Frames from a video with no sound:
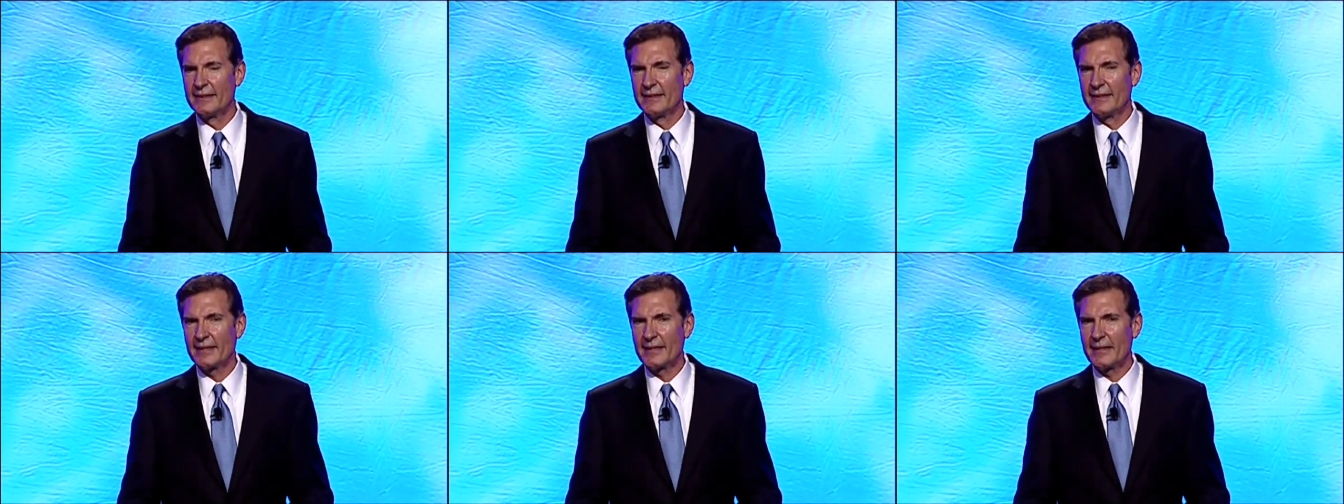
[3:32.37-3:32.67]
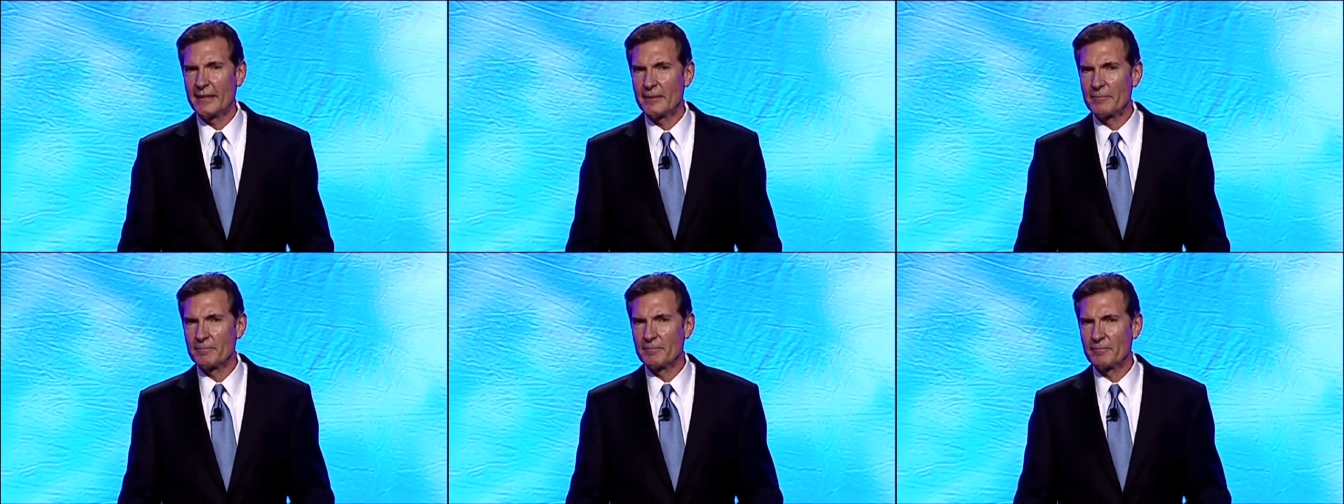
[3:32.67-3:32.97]

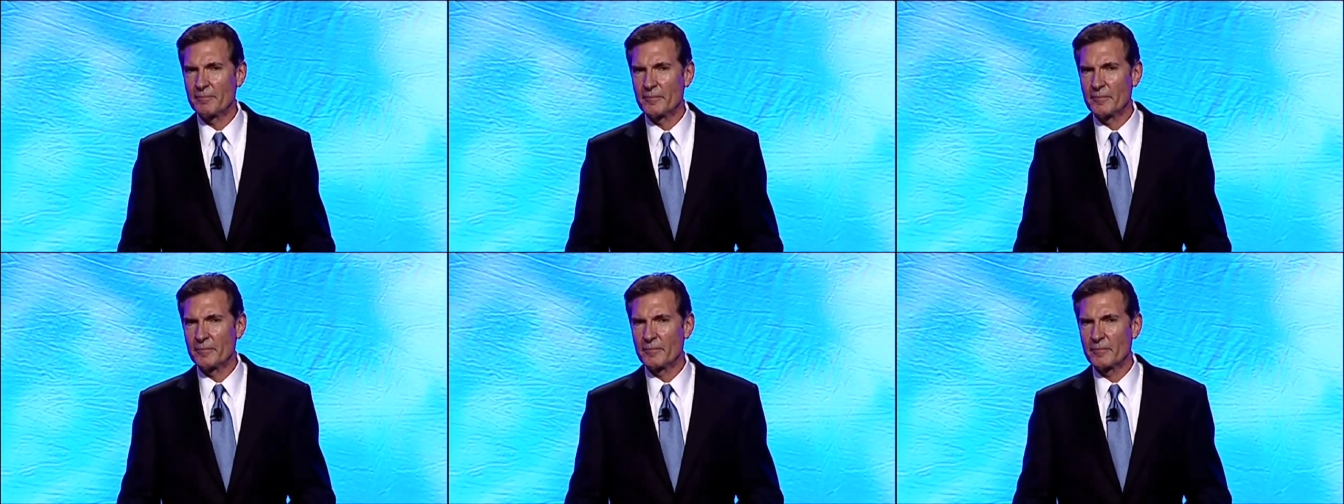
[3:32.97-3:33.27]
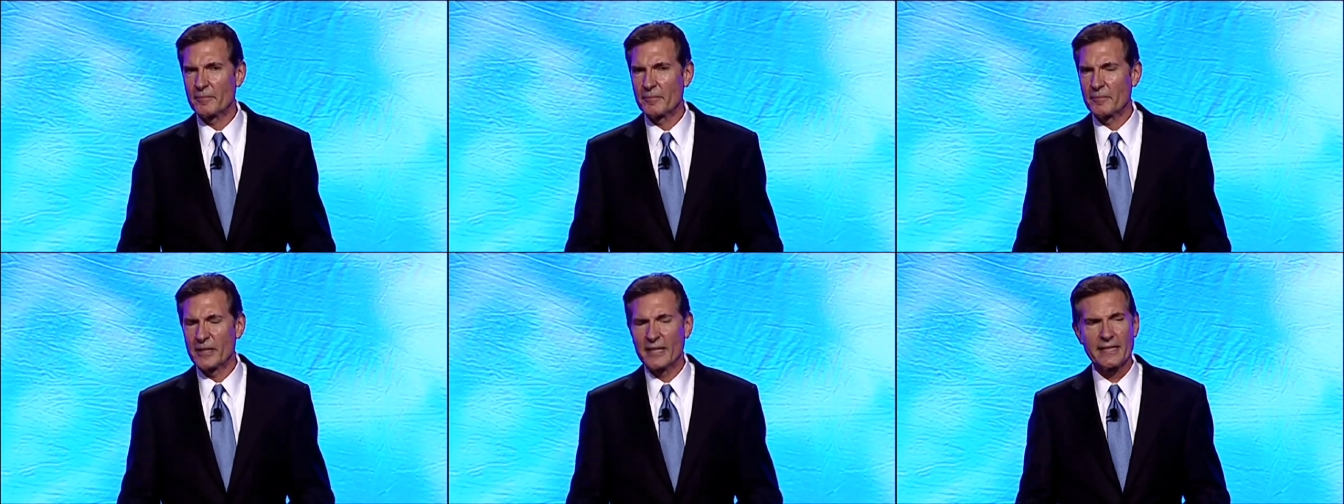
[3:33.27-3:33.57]

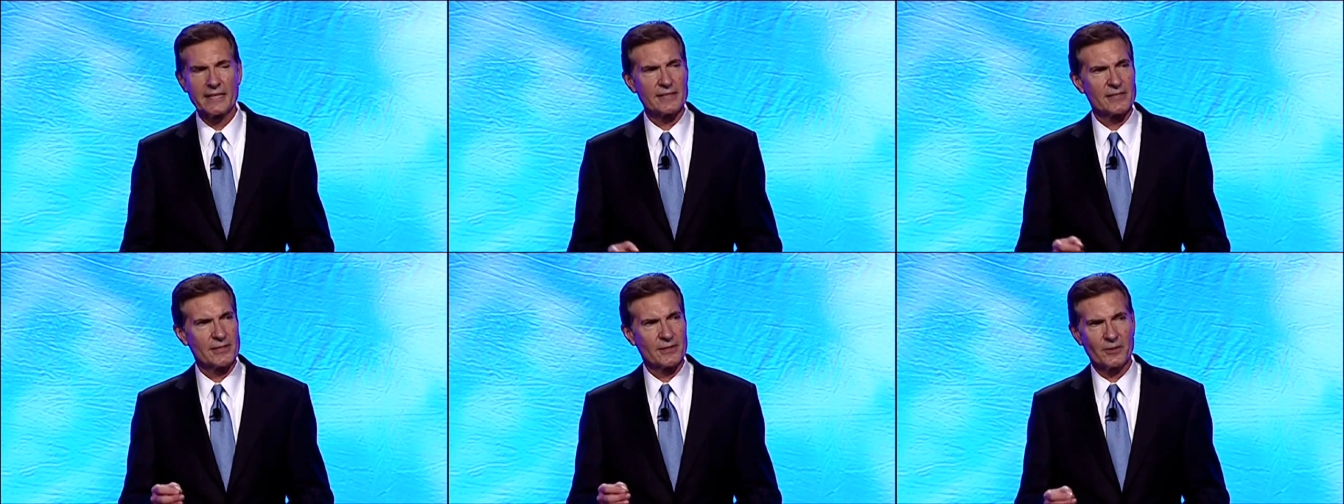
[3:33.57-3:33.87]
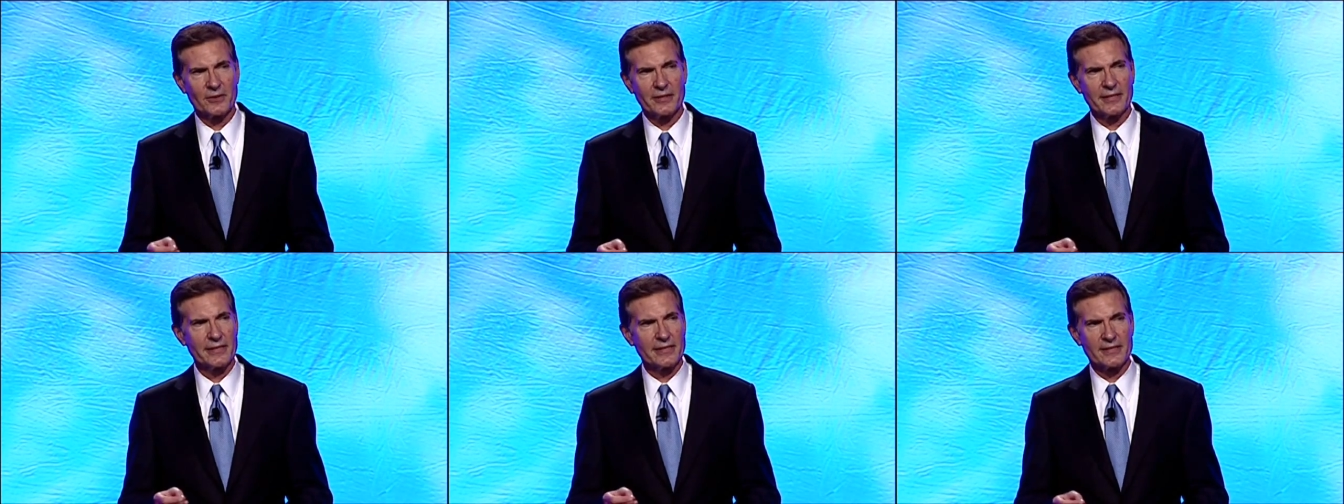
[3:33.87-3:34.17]
but his
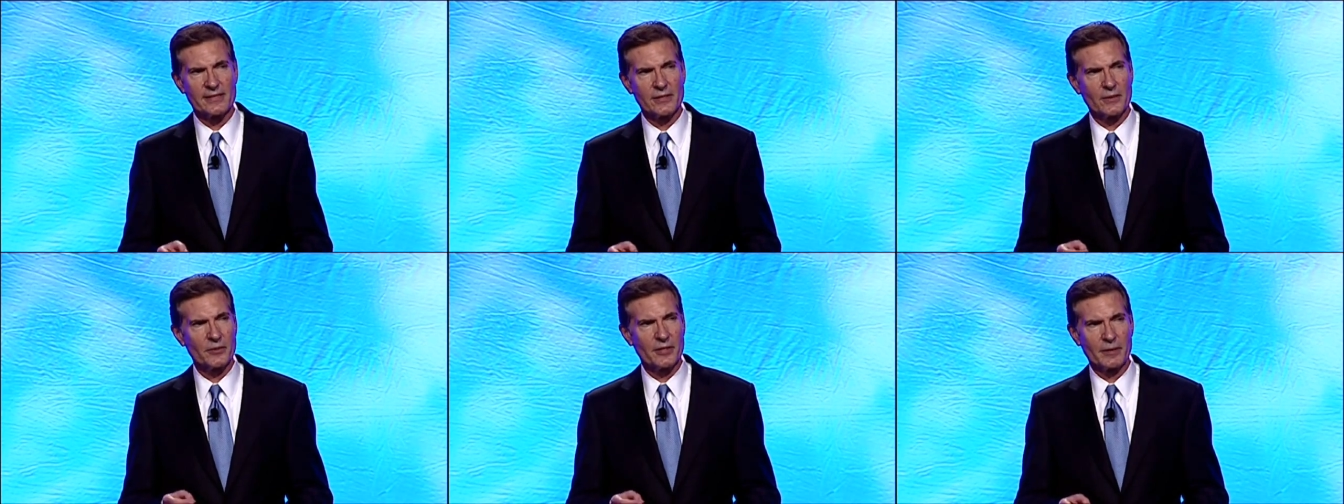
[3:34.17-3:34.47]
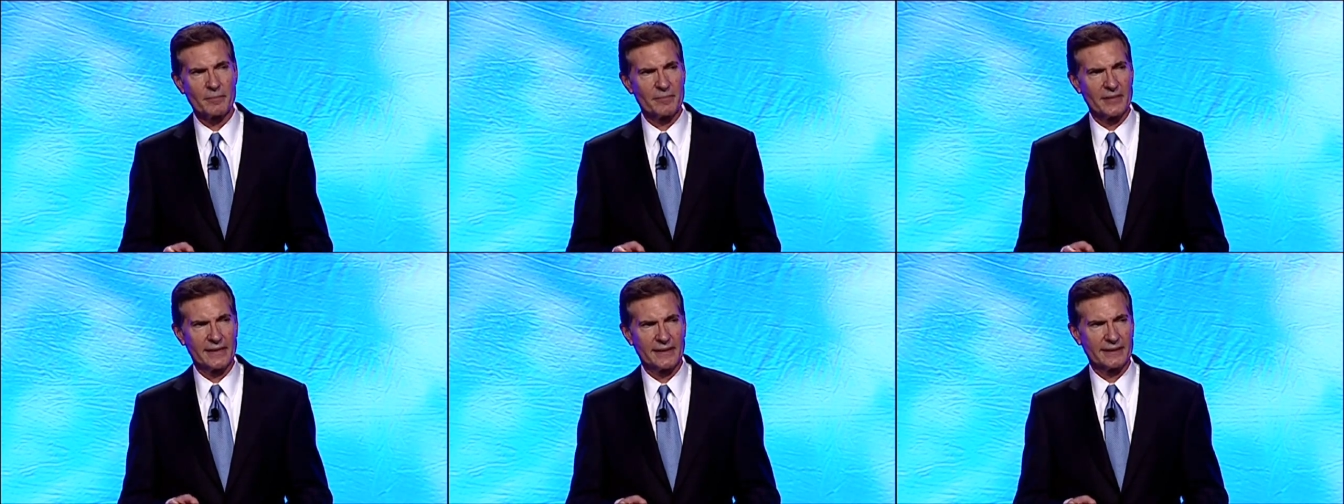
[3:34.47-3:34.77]
story is so
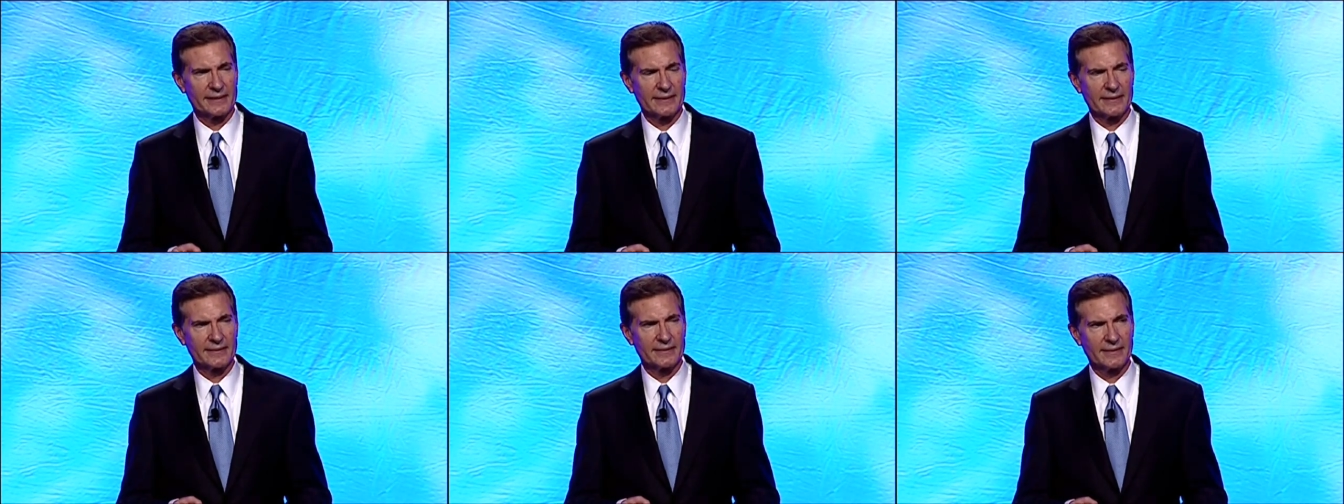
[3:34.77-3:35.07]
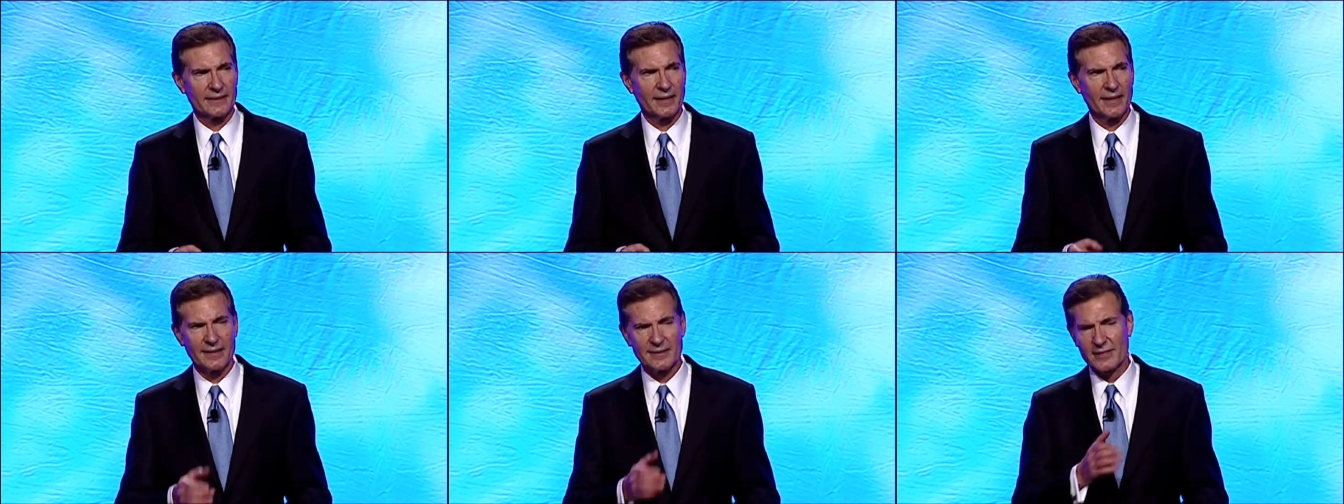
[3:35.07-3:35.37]
compelling
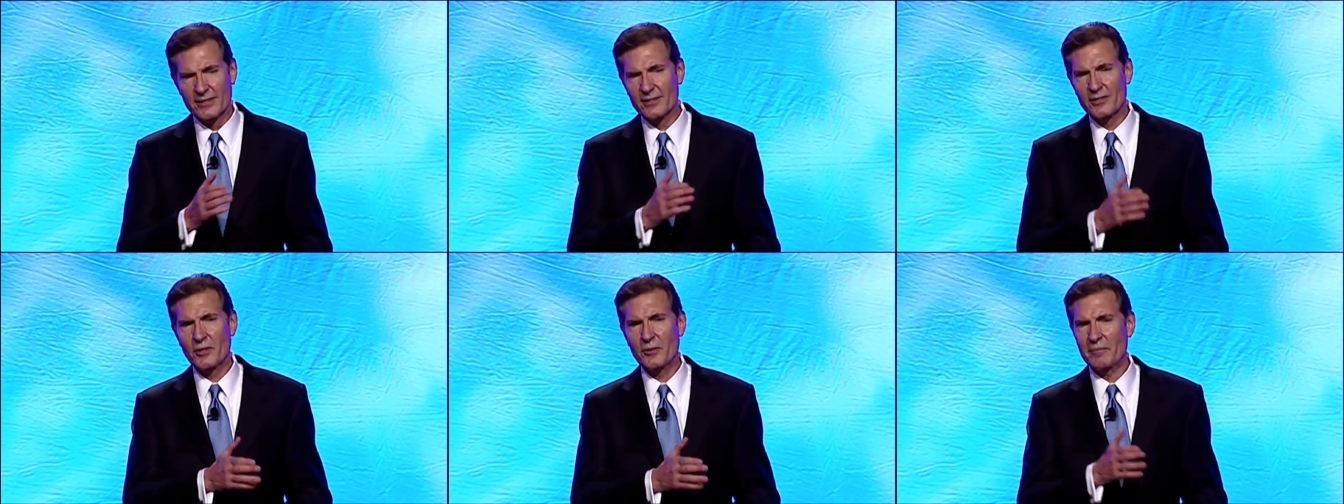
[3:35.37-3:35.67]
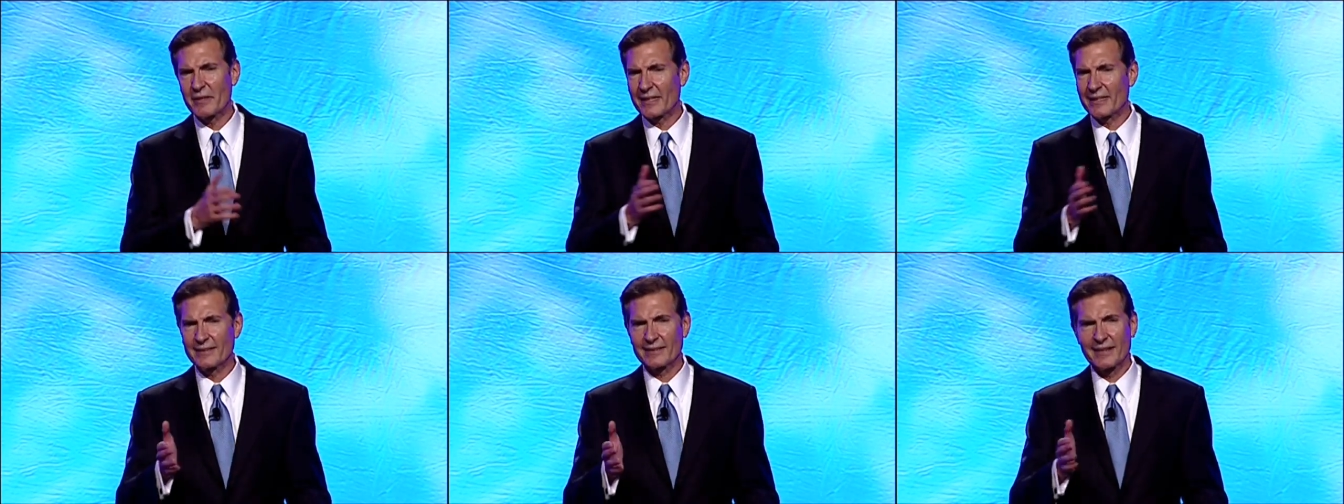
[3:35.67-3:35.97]
on so
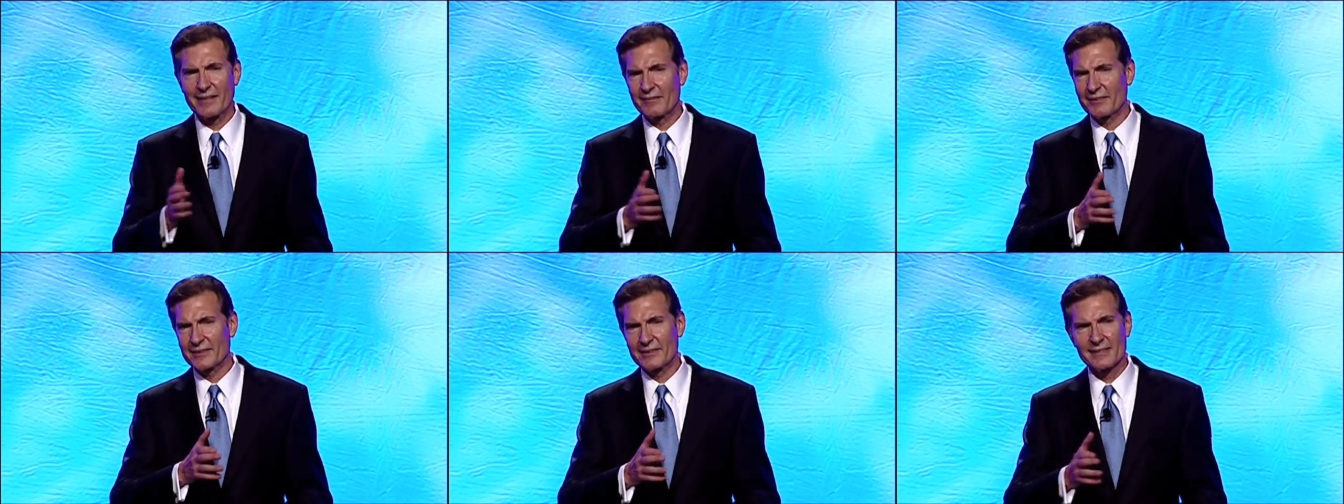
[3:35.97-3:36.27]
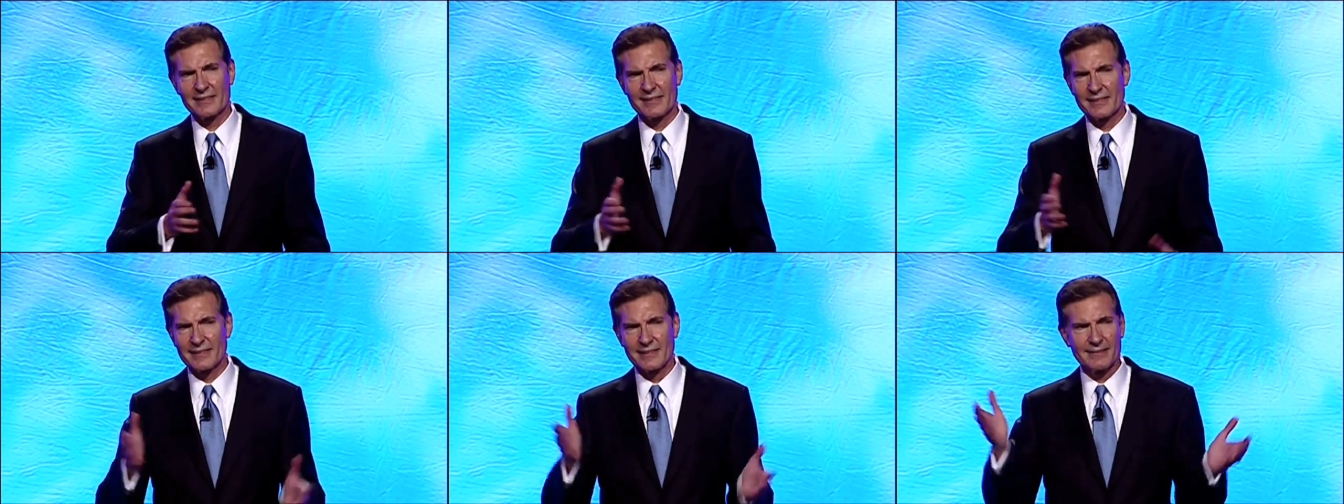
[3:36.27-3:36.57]
many
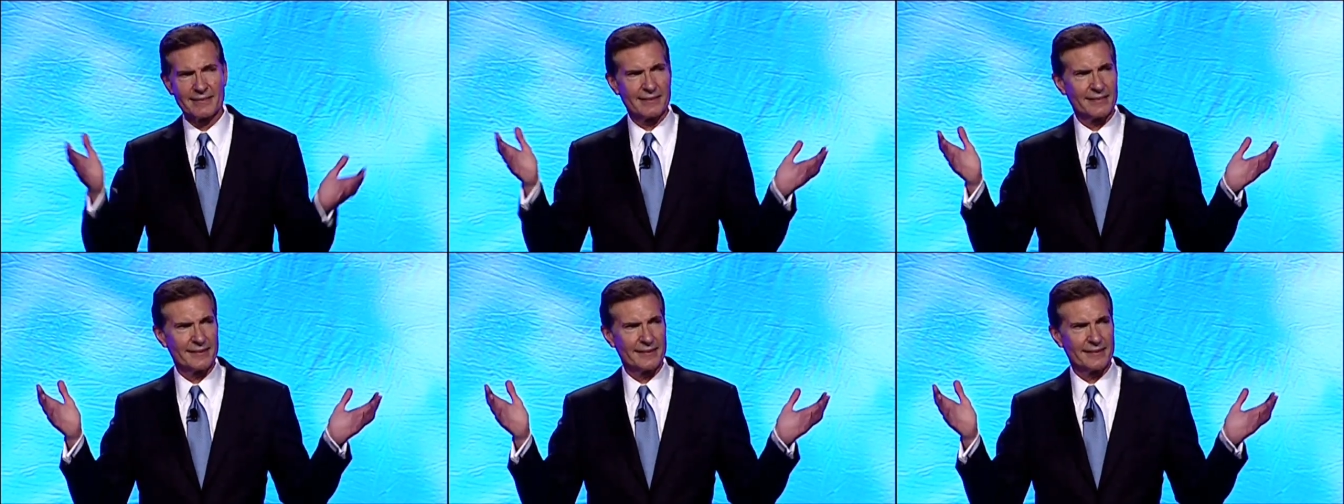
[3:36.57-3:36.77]
levels that